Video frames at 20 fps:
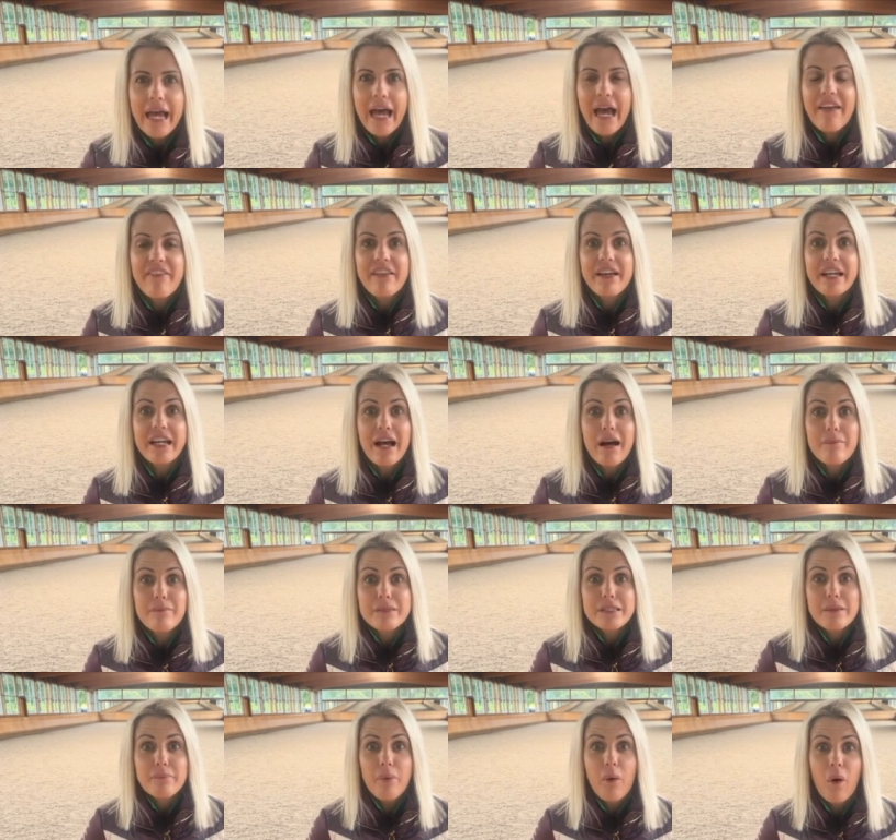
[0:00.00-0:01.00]
And there
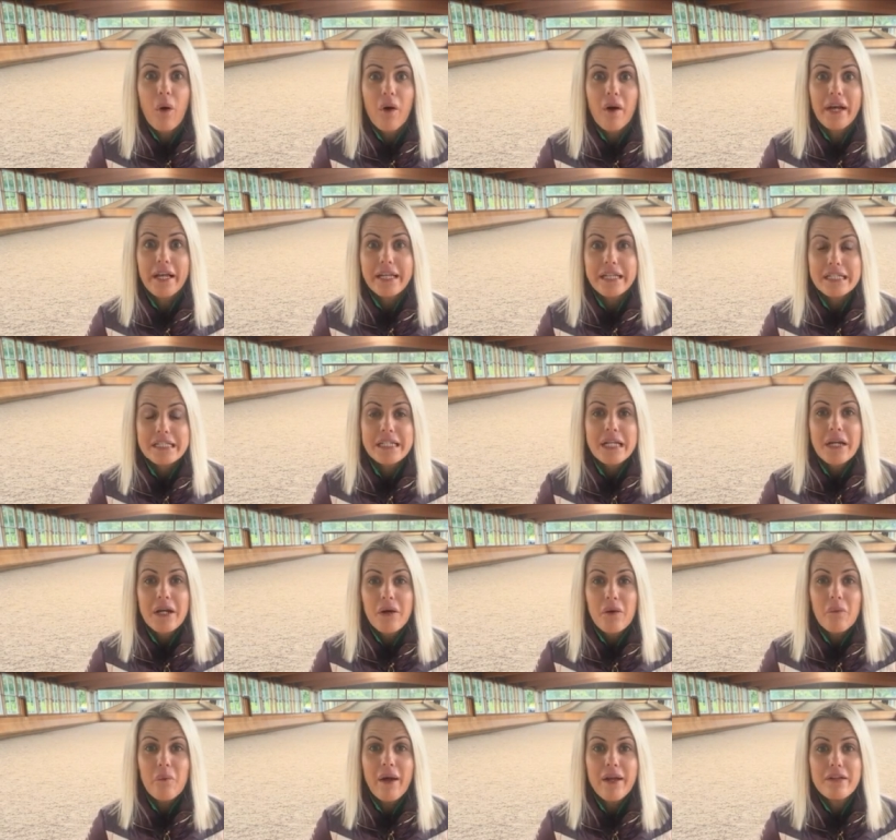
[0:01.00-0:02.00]
comes a point
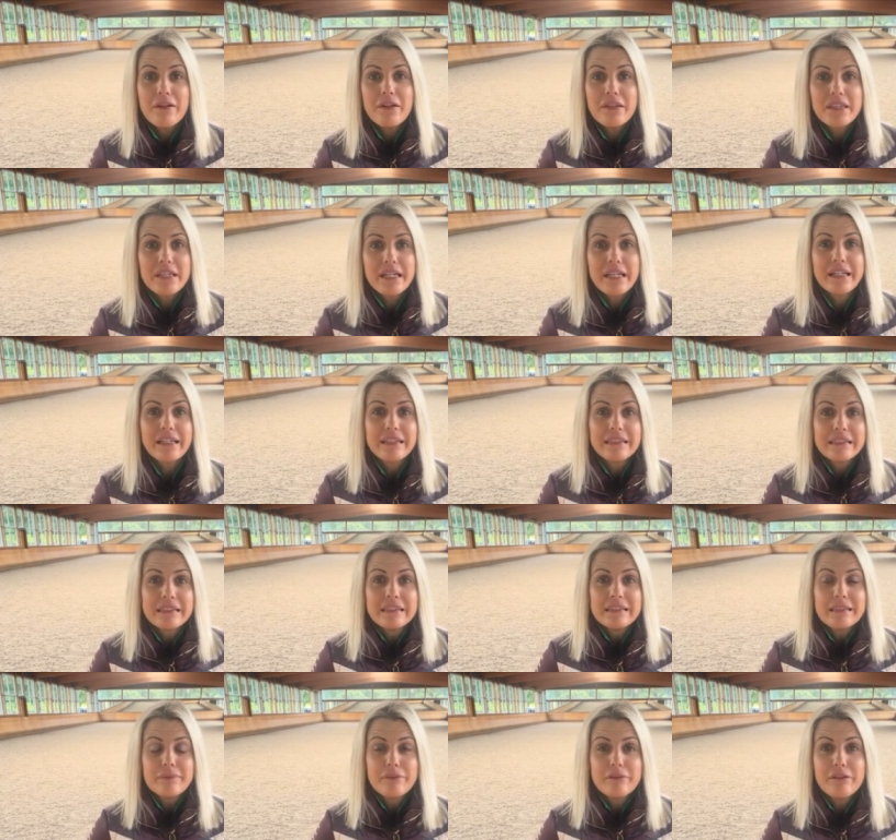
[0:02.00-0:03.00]
where you think,
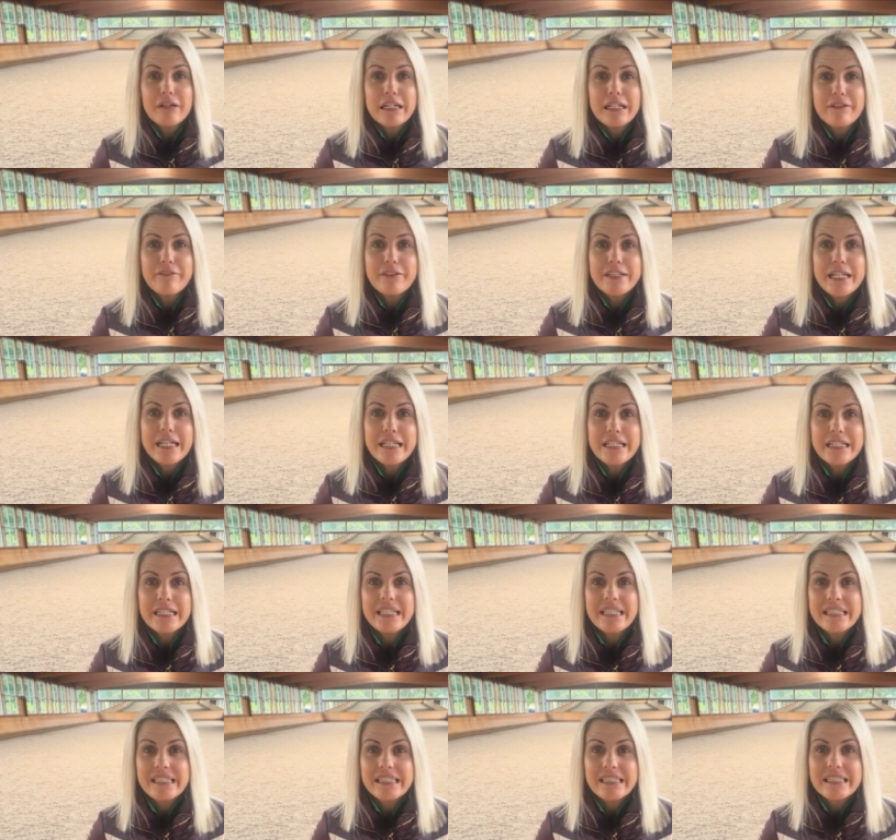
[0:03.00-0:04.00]
I've been writing for 10
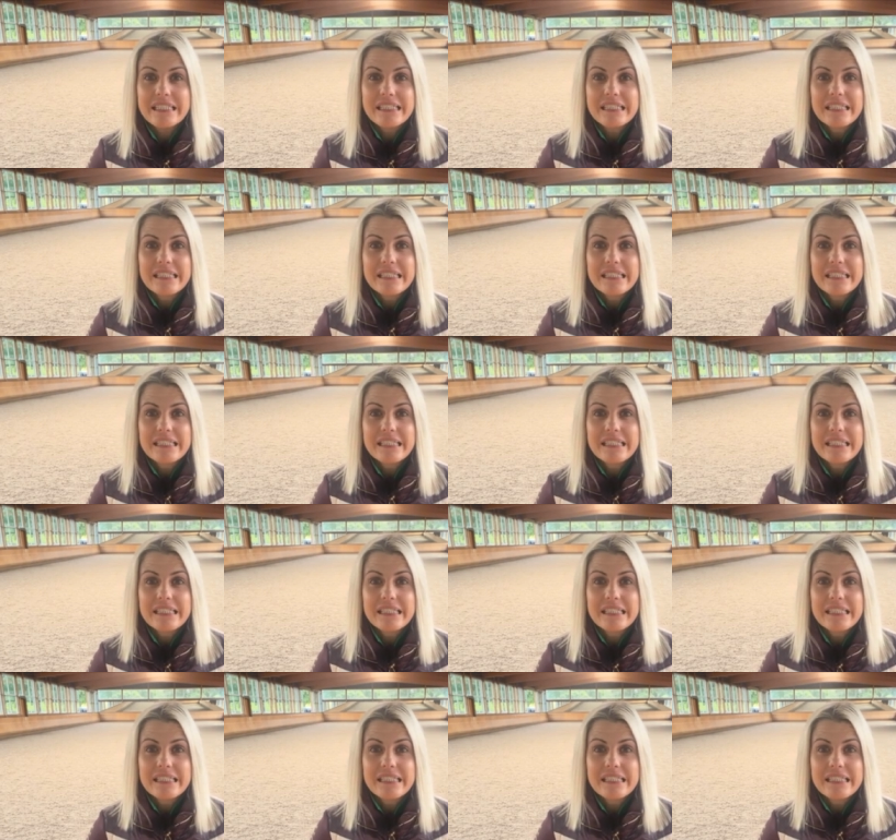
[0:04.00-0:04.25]
years,